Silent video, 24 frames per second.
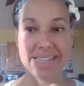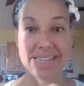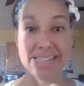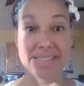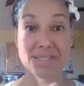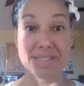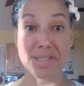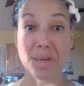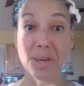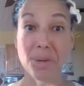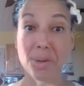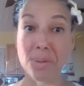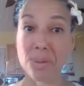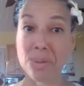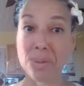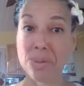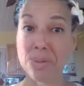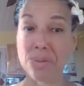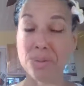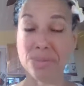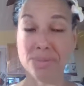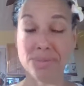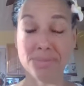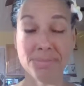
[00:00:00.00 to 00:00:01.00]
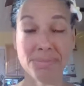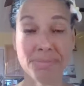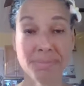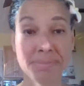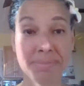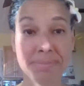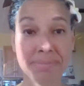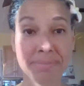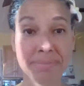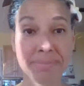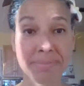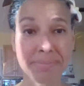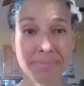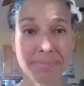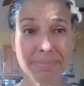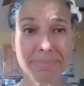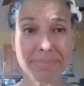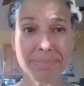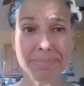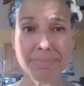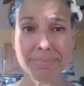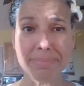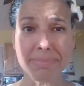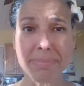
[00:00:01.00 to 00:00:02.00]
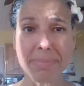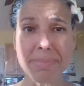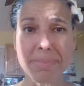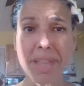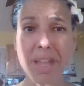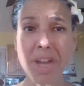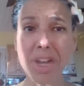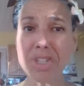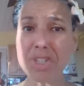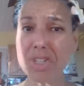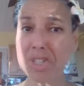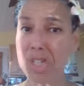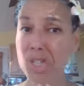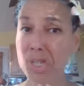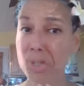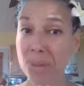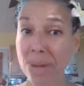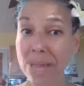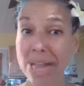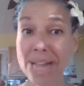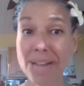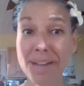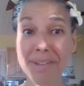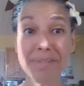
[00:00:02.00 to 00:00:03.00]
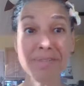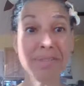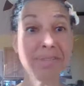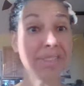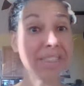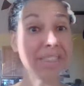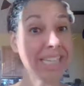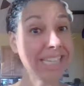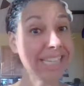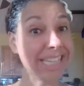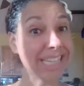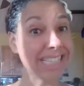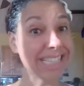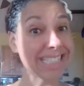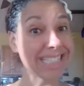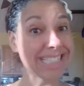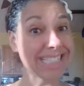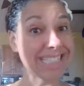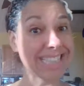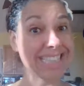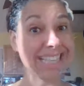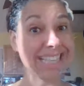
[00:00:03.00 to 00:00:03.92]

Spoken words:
So, do you have things